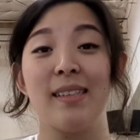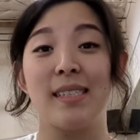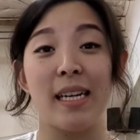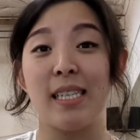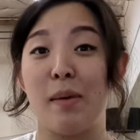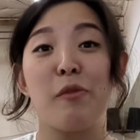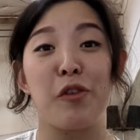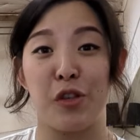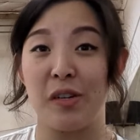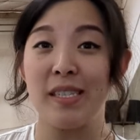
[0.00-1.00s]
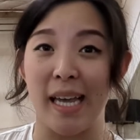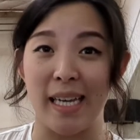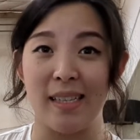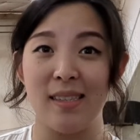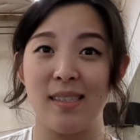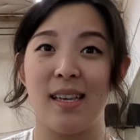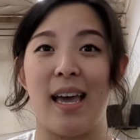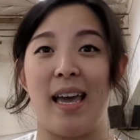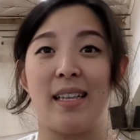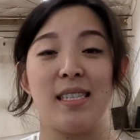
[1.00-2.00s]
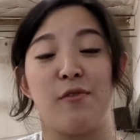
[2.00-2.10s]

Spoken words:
set a timer for 30 seconds and see if